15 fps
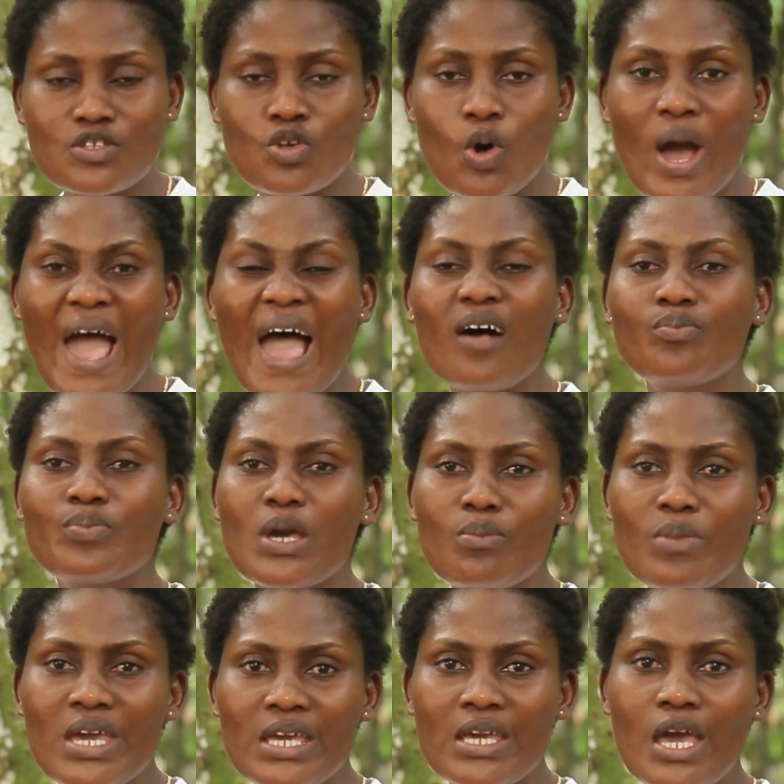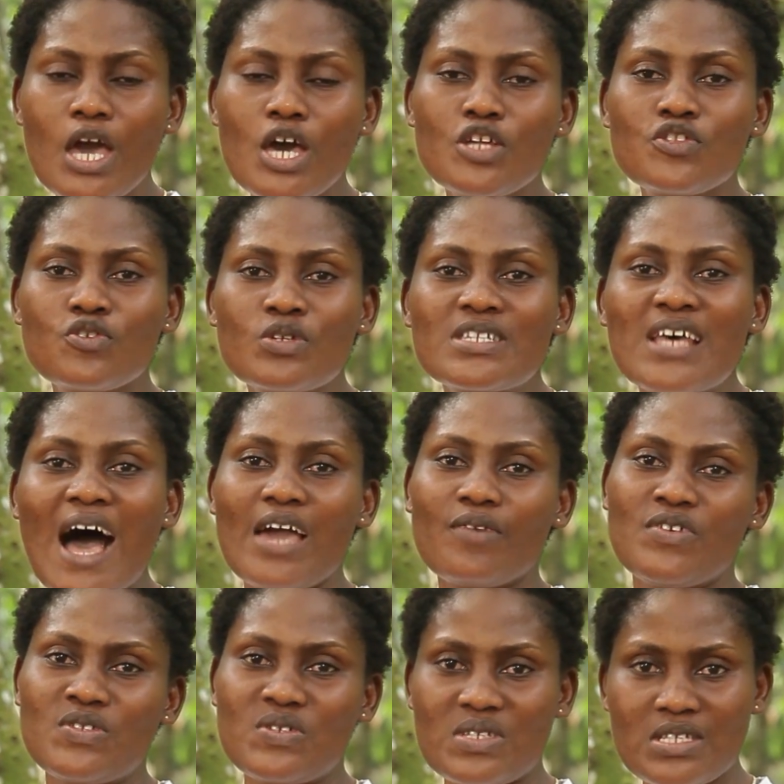So helping me to
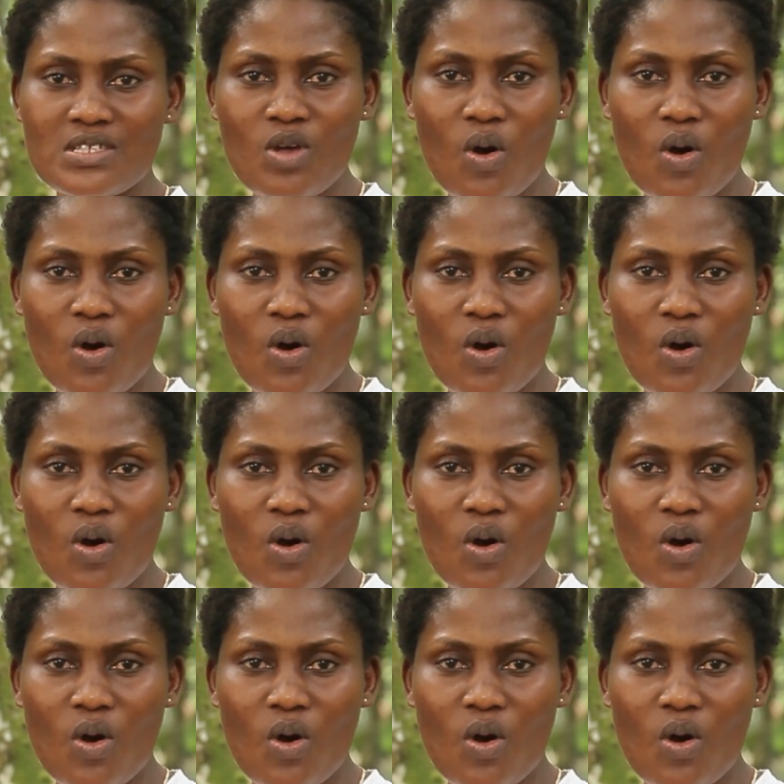dive into this